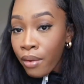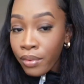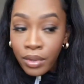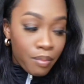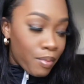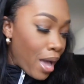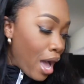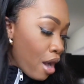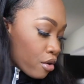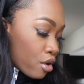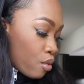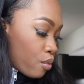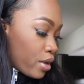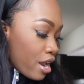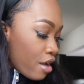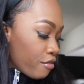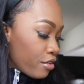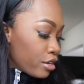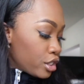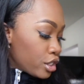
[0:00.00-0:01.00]
and about or
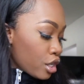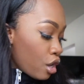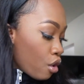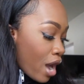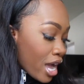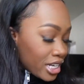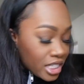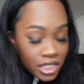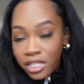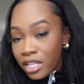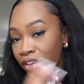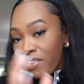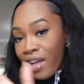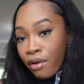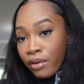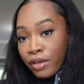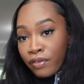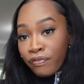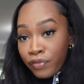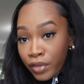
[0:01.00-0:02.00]
whatever. So I just love how
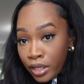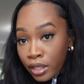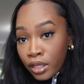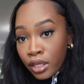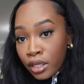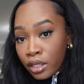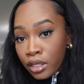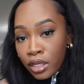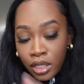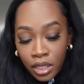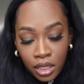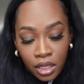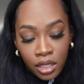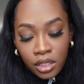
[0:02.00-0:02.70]
convenient it is,